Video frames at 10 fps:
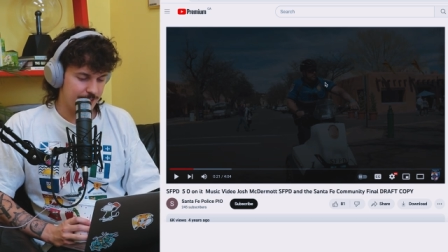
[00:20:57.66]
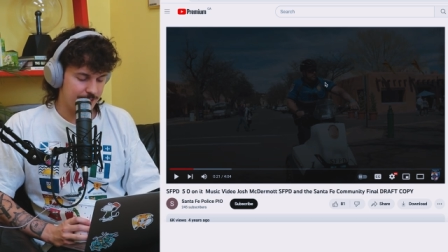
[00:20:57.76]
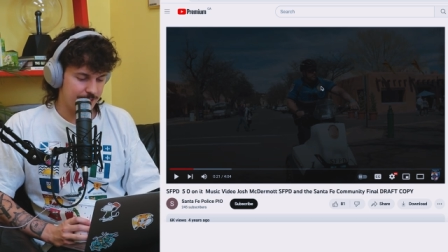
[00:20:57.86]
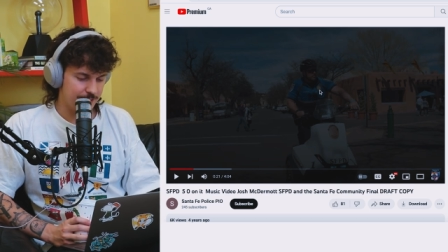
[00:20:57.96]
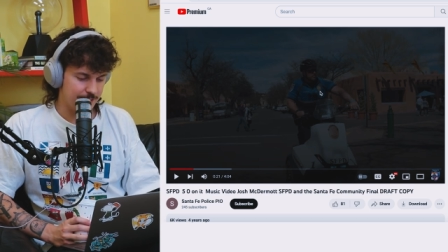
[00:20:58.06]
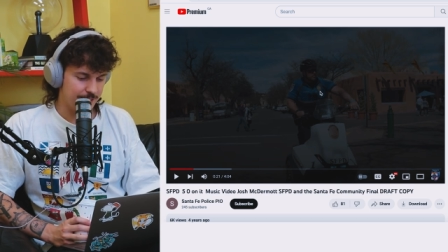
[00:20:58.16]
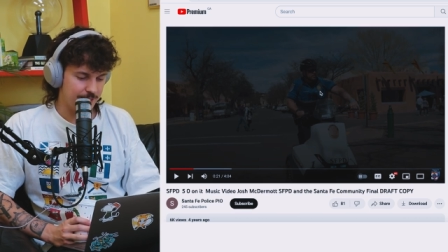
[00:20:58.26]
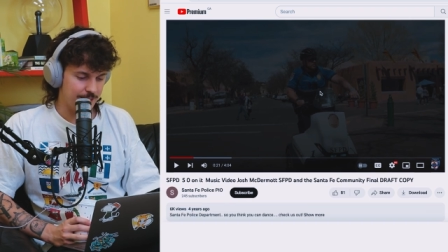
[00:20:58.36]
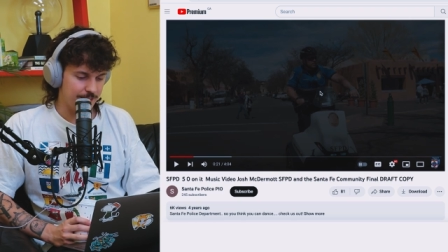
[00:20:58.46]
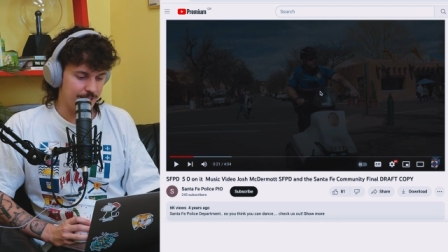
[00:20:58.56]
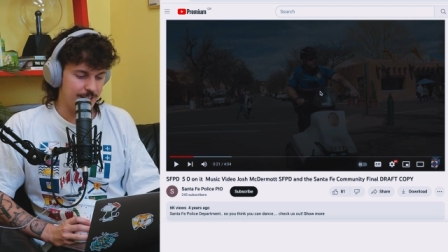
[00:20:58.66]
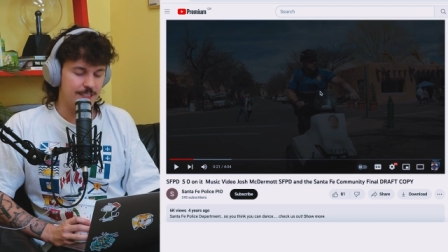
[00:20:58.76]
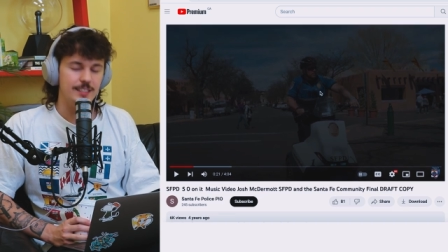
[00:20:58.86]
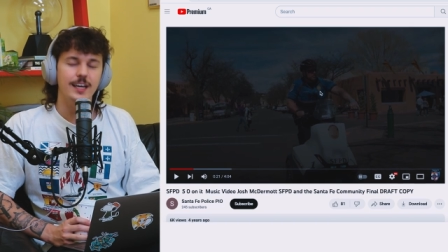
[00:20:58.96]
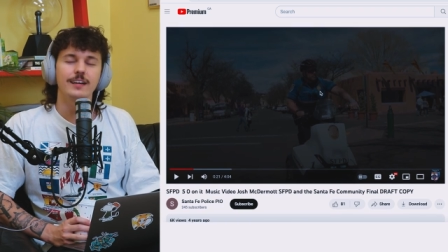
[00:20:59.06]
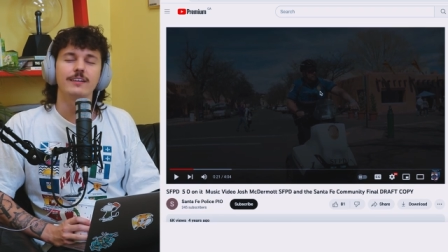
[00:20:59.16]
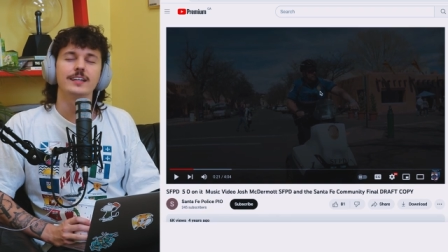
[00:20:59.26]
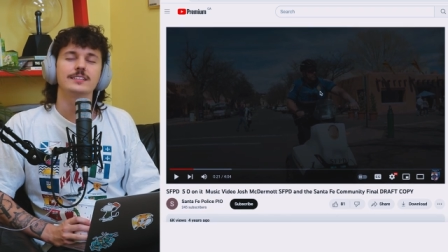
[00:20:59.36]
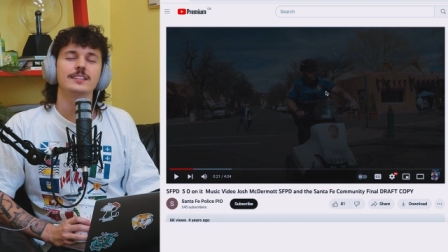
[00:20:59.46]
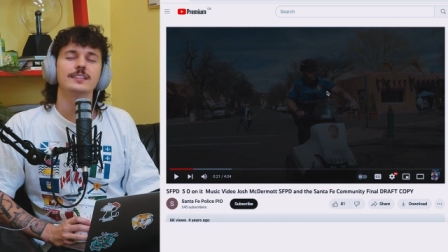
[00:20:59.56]
Oh no, on the
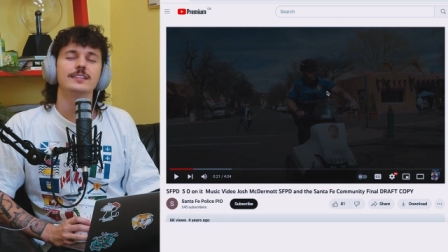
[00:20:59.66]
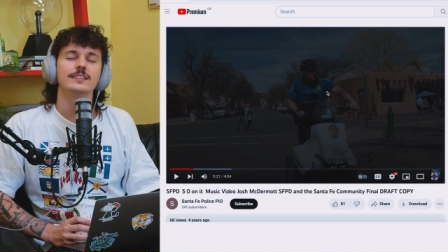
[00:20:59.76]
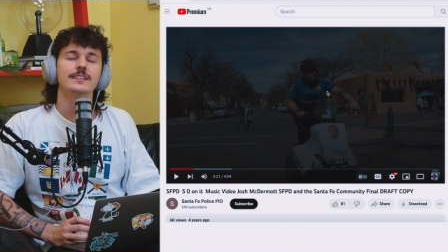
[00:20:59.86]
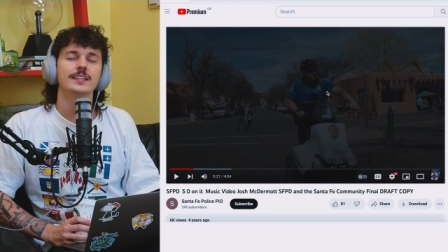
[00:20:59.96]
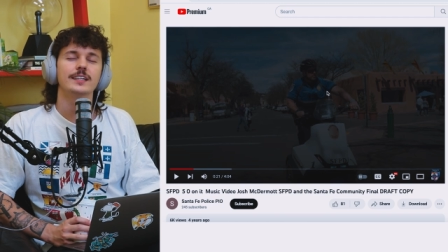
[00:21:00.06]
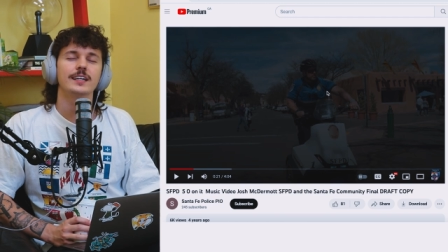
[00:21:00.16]
segue too.